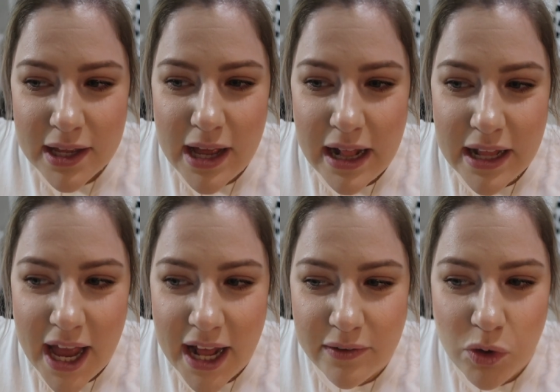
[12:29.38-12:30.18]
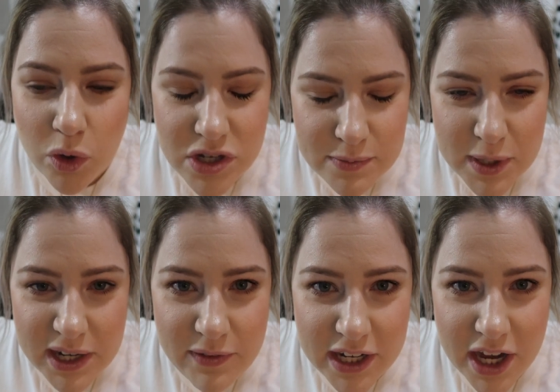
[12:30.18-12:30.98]
And then of course
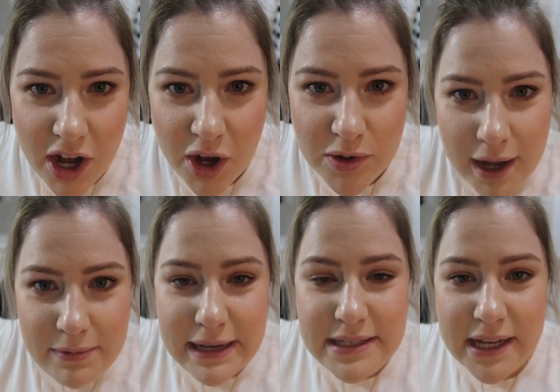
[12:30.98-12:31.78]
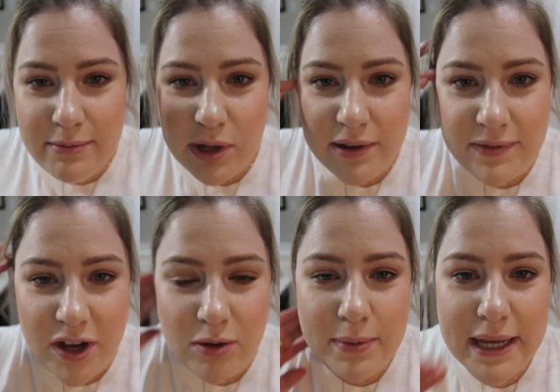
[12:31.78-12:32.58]
beauty videos. Next thing I'm gonna
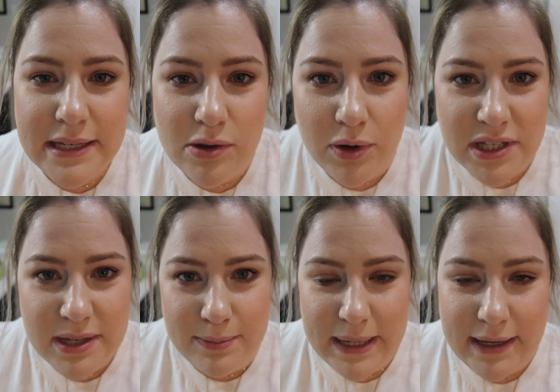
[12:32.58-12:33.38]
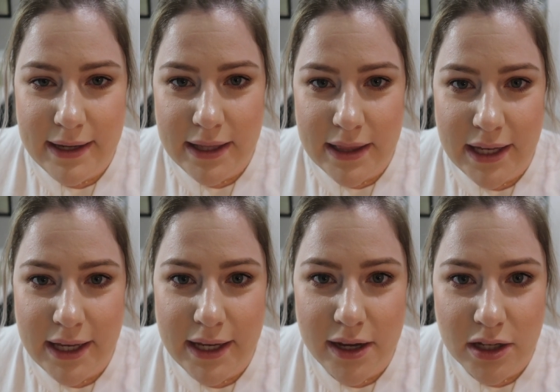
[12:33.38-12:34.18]
film is going to be
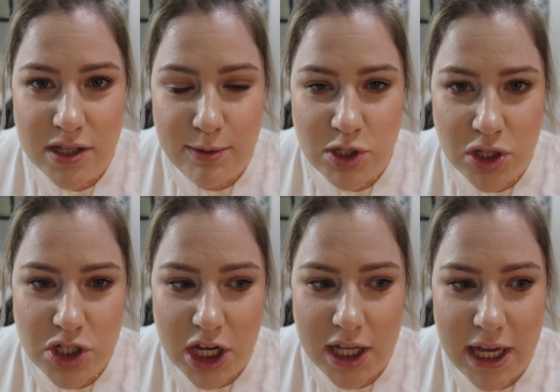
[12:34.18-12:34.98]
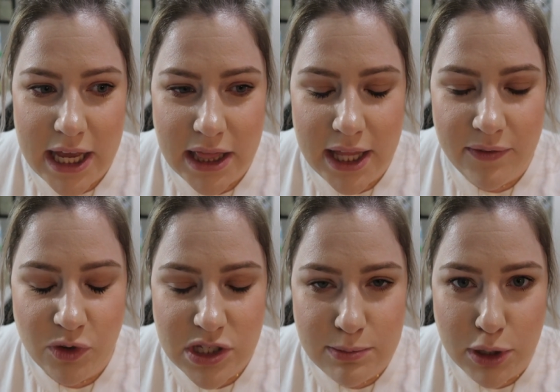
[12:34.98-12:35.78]
the demonstration and the
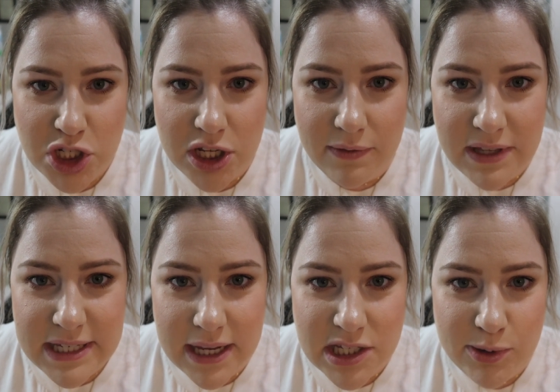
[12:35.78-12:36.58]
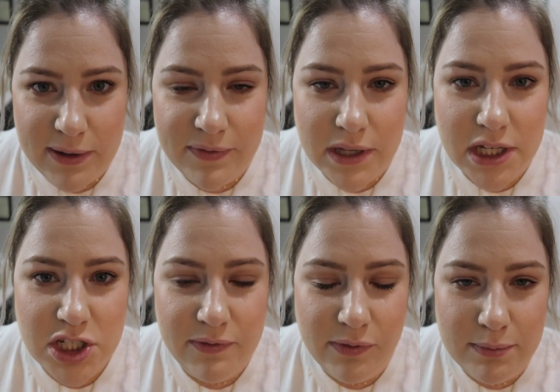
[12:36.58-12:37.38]
first impression of the Skin Twin
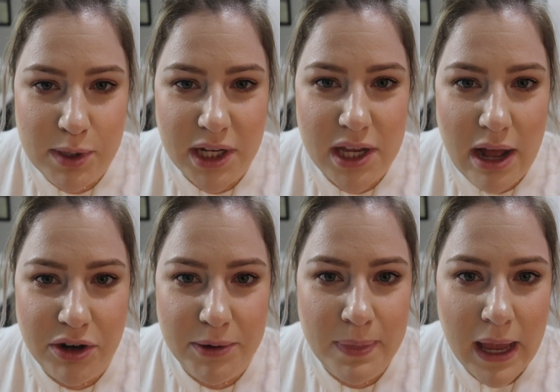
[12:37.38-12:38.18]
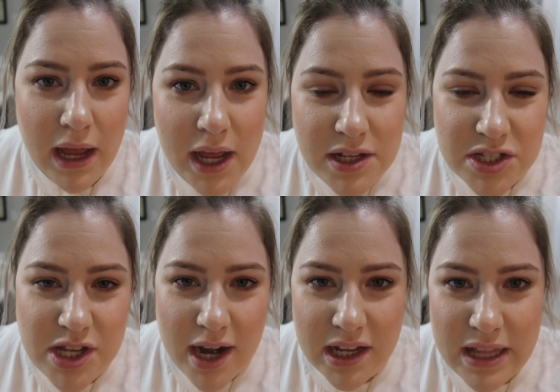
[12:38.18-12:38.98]
foundation from Beauty Counter. Just
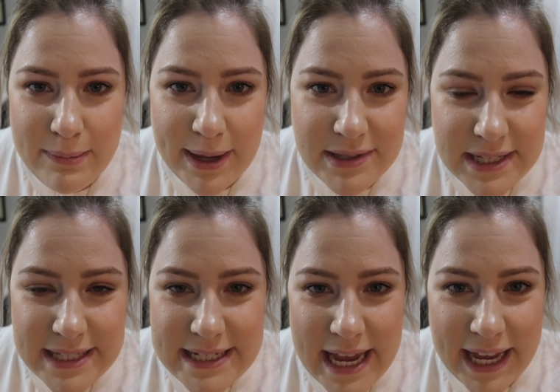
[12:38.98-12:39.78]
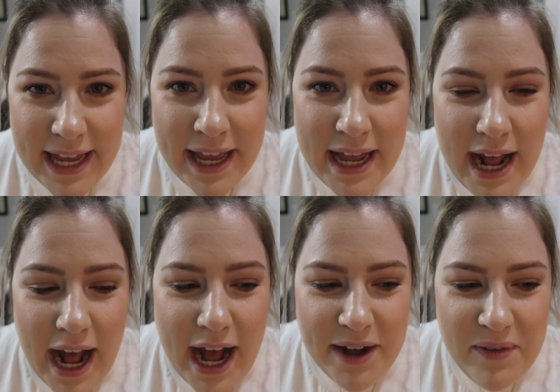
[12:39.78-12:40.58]
got it in the mail today.
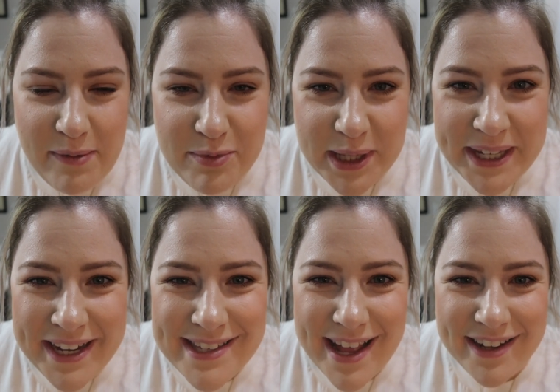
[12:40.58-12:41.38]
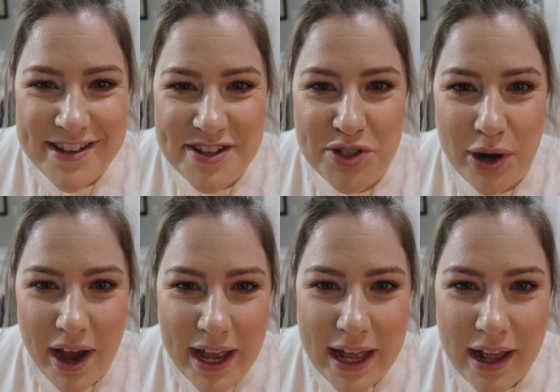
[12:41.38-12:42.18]
I'm really excited to
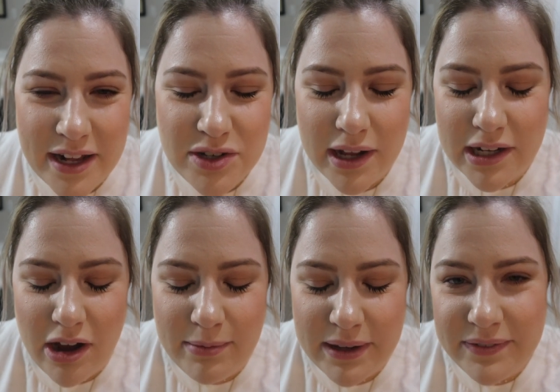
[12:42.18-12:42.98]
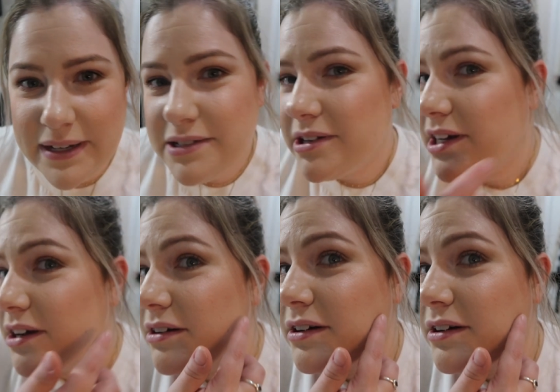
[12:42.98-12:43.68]
try it. I tried it on my face right here